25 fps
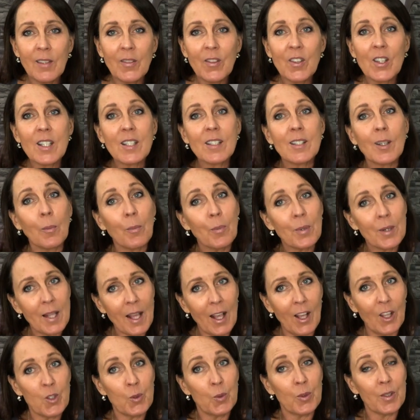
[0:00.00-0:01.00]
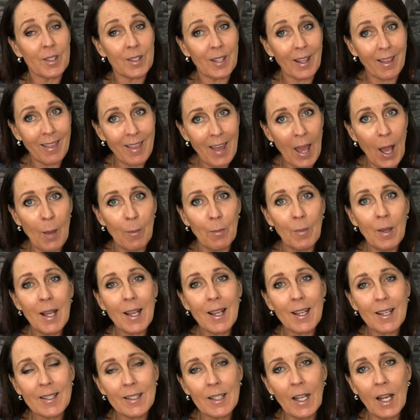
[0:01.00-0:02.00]
somebody else will see them
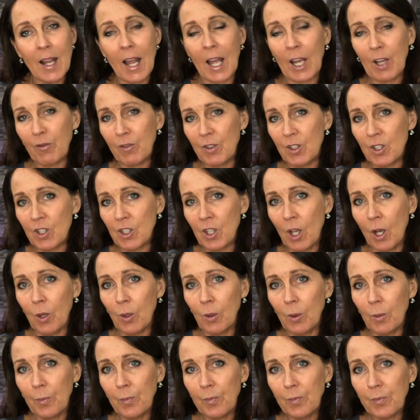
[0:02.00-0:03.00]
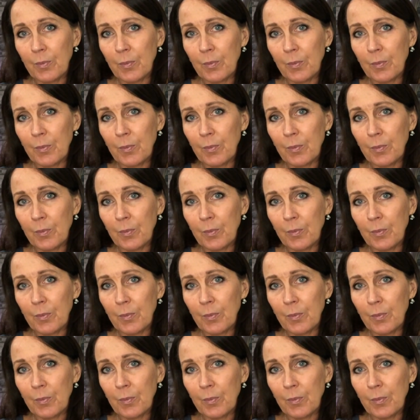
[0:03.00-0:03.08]
as the life and soul.